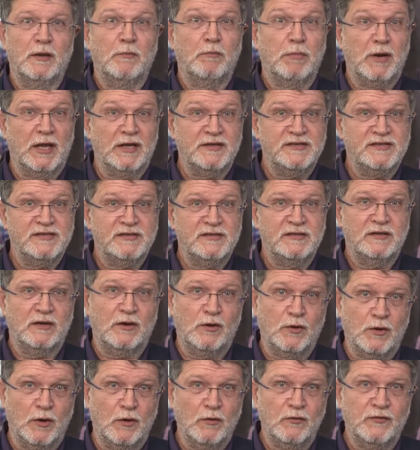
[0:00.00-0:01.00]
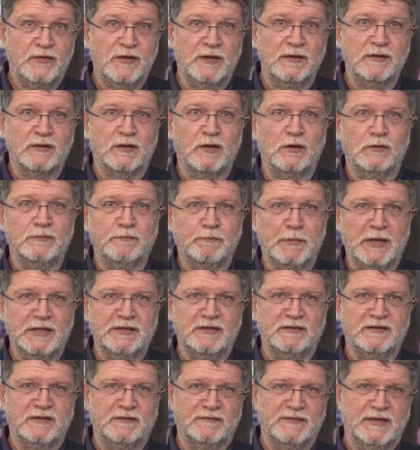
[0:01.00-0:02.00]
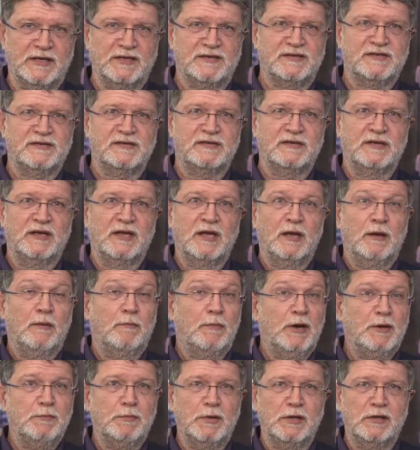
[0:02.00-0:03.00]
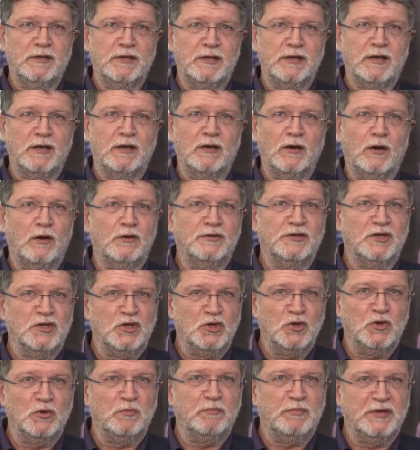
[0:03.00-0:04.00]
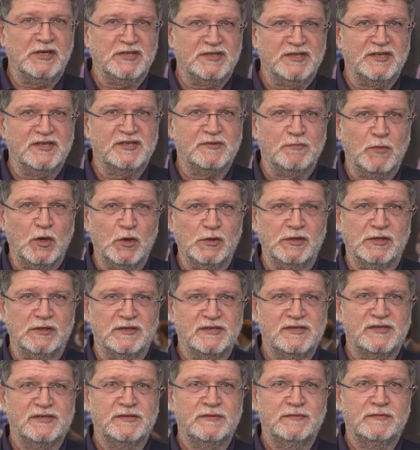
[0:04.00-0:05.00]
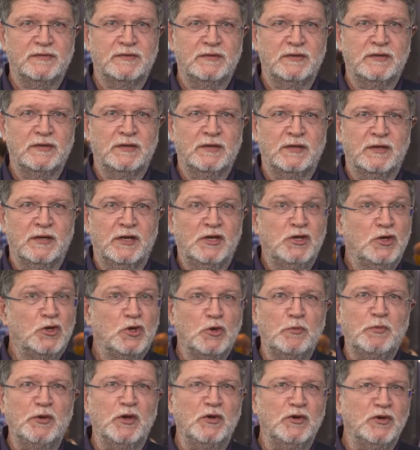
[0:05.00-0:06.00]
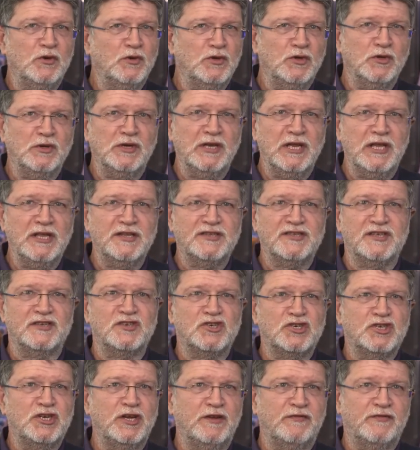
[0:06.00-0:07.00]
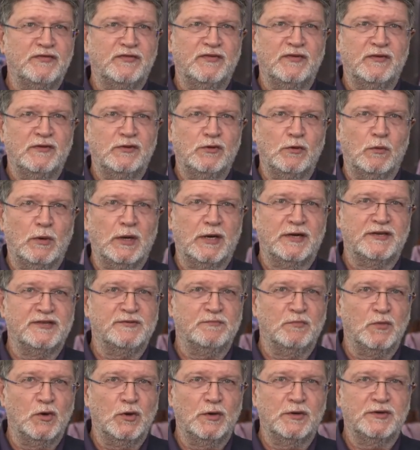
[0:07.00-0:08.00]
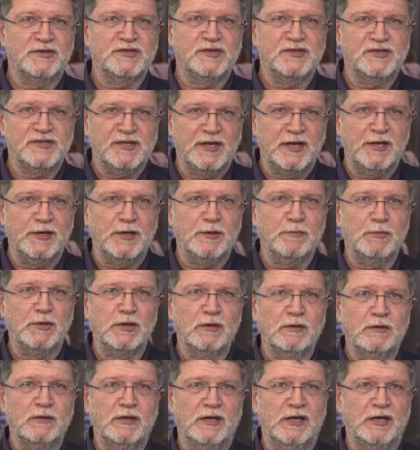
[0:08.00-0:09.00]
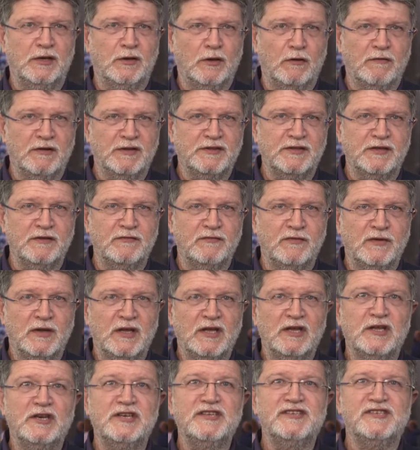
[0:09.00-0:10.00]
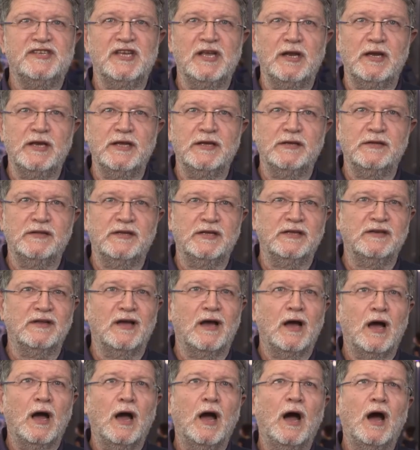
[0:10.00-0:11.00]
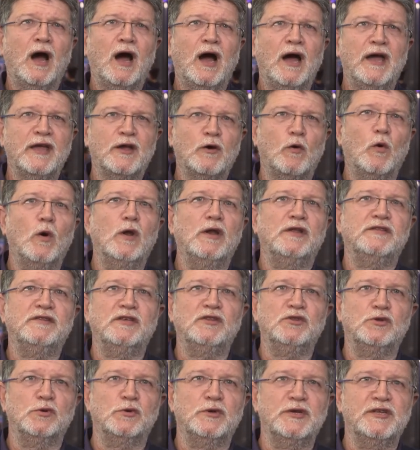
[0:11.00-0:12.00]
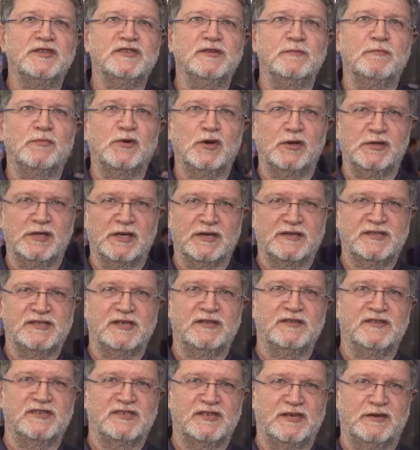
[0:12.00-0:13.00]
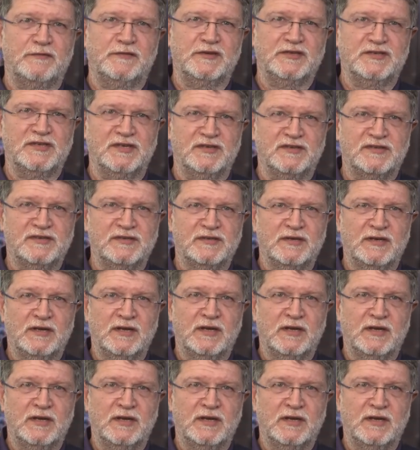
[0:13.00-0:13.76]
plus growth and competitiveness, by building on the new business models. European Union needs a shift towards more sustainable, innovative, resilient and high-quality tourism products and services.